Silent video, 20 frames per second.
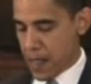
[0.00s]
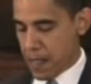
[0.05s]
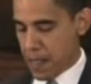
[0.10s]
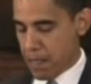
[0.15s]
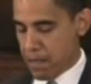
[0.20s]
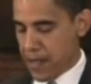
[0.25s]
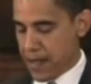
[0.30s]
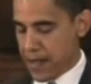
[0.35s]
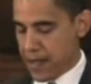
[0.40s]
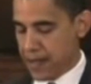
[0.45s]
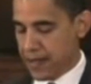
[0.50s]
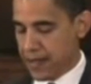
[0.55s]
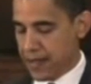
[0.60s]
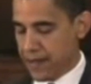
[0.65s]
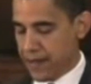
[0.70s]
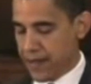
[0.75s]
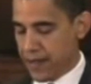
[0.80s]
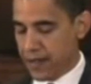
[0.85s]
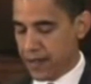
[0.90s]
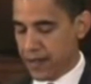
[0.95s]
because
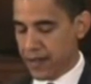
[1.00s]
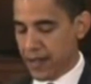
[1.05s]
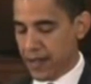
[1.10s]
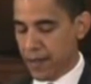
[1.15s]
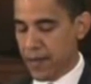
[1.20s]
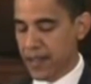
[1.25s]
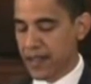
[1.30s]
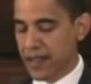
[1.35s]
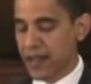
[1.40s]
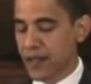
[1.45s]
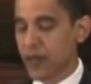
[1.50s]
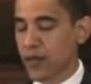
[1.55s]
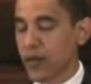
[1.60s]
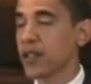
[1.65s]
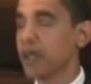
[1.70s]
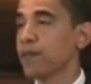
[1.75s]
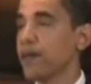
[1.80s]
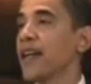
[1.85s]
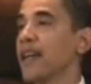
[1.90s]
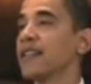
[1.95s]
he feels somebody's
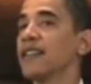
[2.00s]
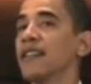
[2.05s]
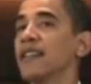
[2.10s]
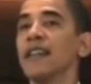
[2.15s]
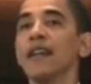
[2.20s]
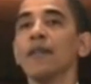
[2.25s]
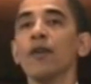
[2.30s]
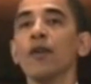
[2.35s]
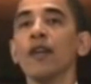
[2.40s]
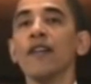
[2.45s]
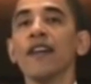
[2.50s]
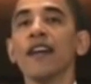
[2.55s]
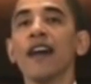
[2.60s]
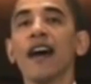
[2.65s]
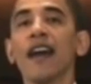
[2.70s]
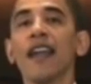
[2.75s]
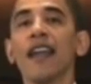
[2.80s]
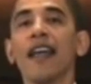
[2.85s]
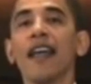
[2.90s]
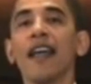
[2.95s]
disrespected him, we've
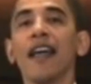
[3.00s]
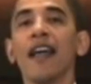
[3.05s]
got